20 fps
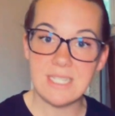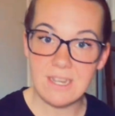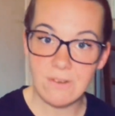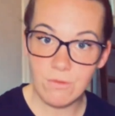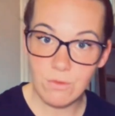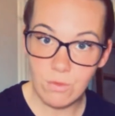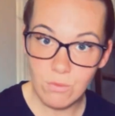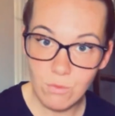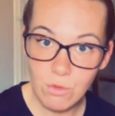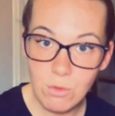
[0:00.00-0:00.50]

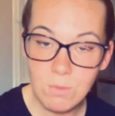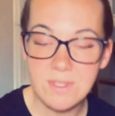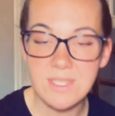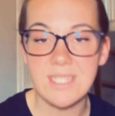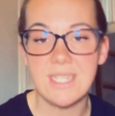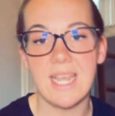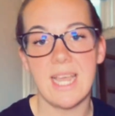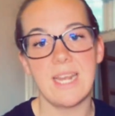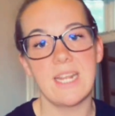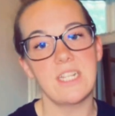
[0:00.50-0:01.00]
different rooms
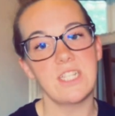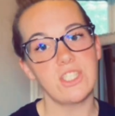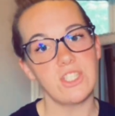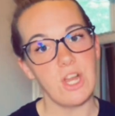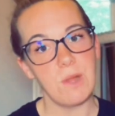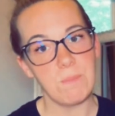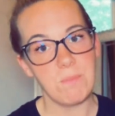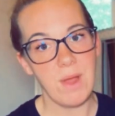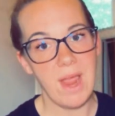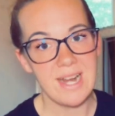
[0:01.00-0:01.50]
again and
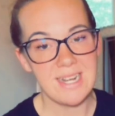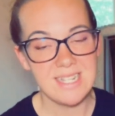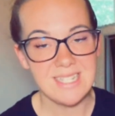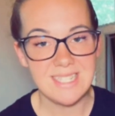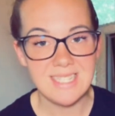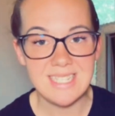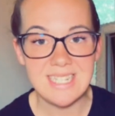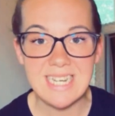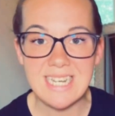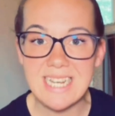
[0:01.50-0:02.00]
start
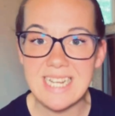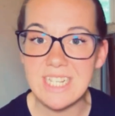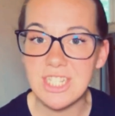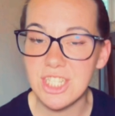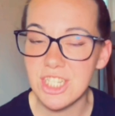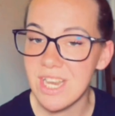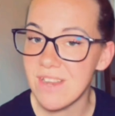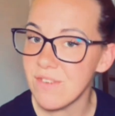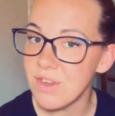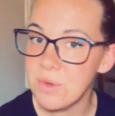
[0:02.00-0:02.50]
practicing in
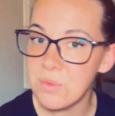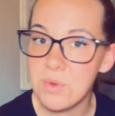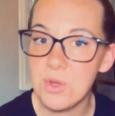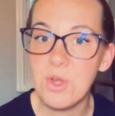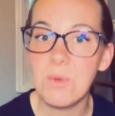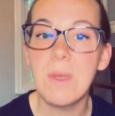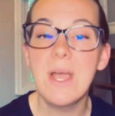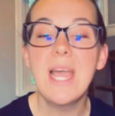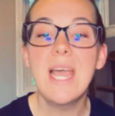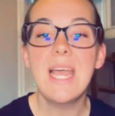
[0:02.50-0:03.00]
each and every
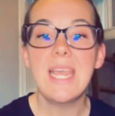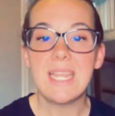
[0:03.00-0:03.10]
room,